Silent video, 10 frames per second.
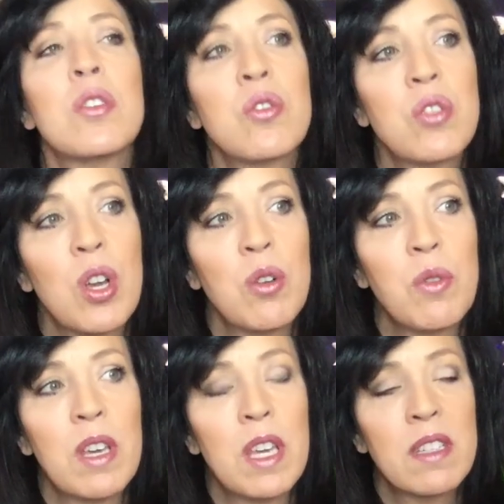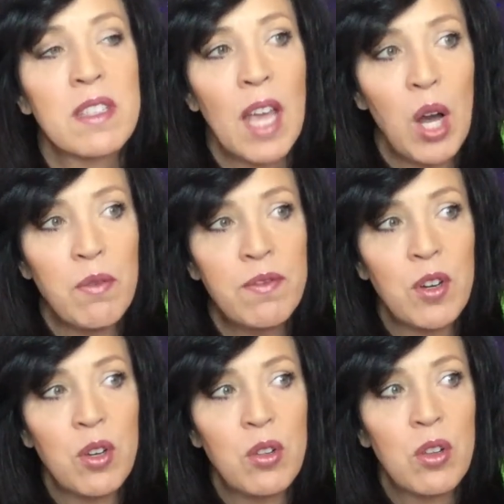So it's
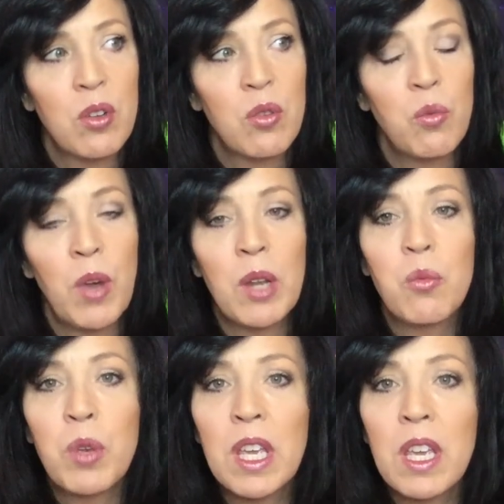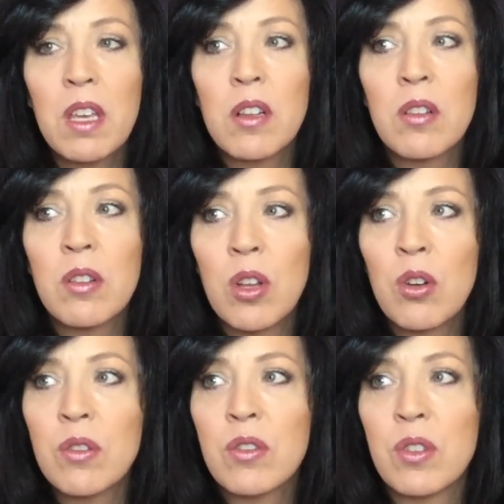helpful when we
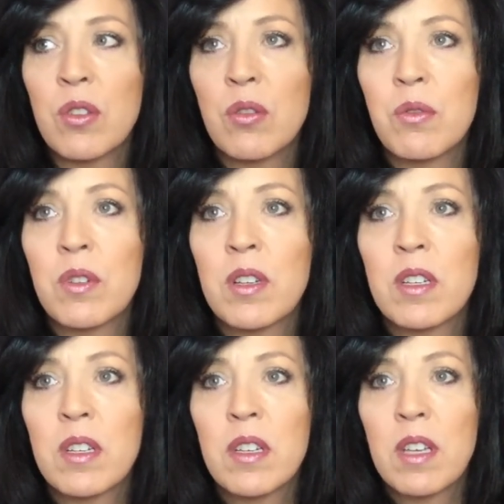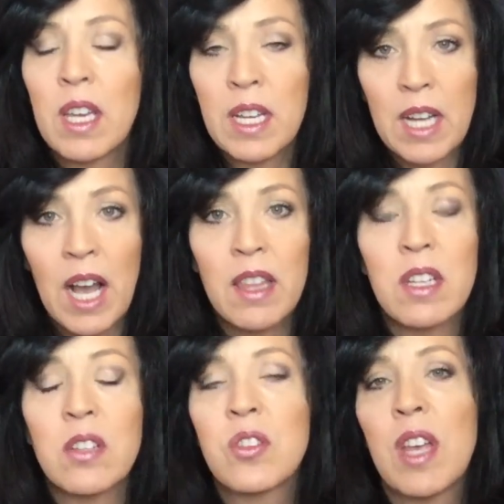learn to
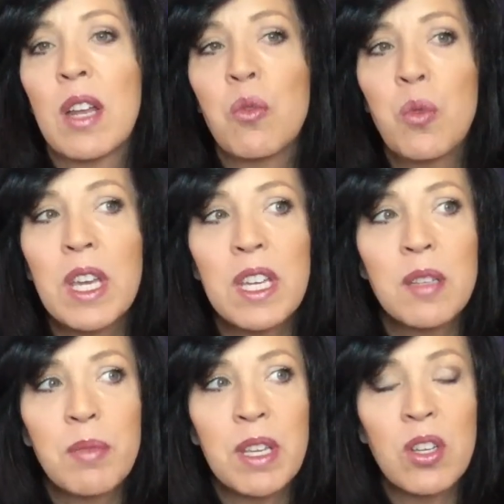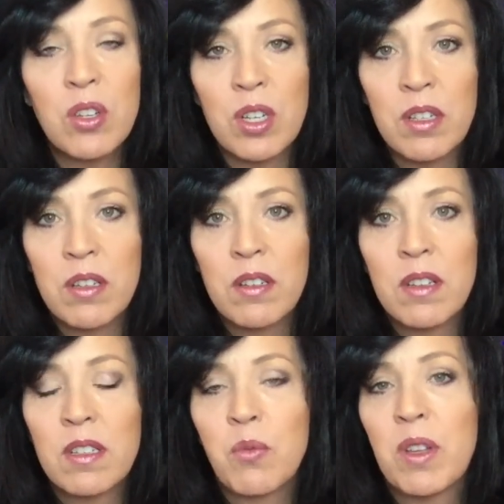acknowledge that we can be good
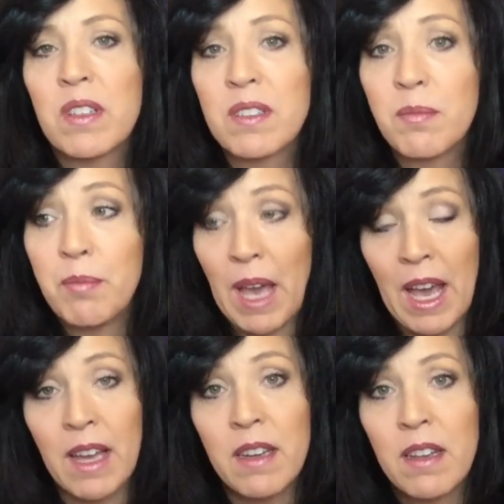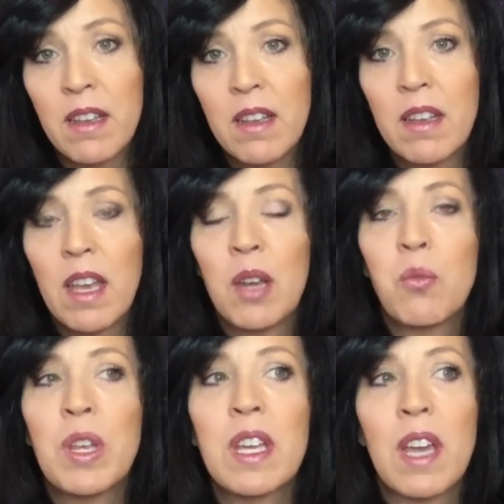as well as bad, and
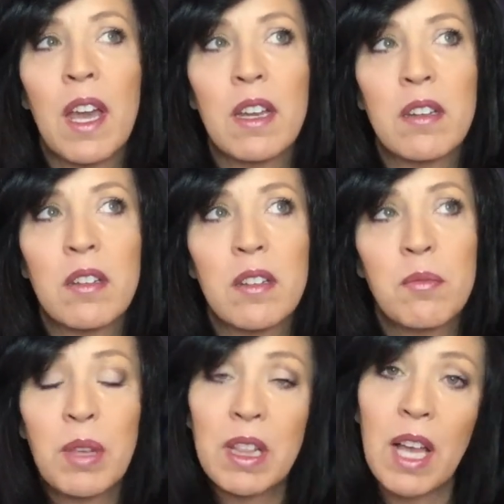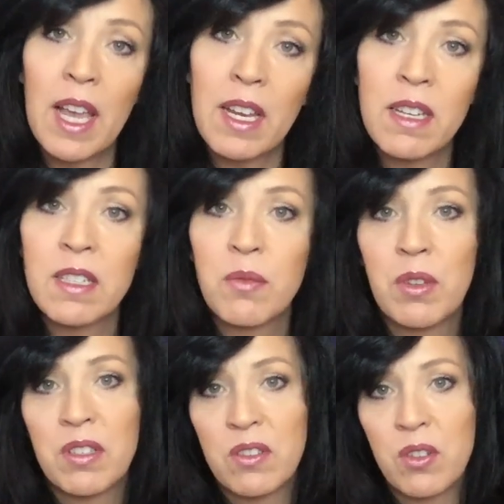we can be light as
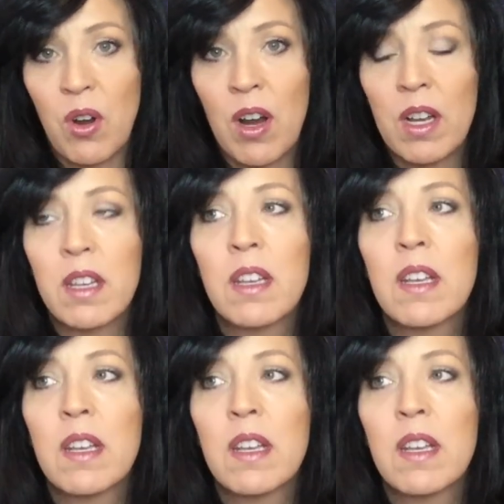well as dark.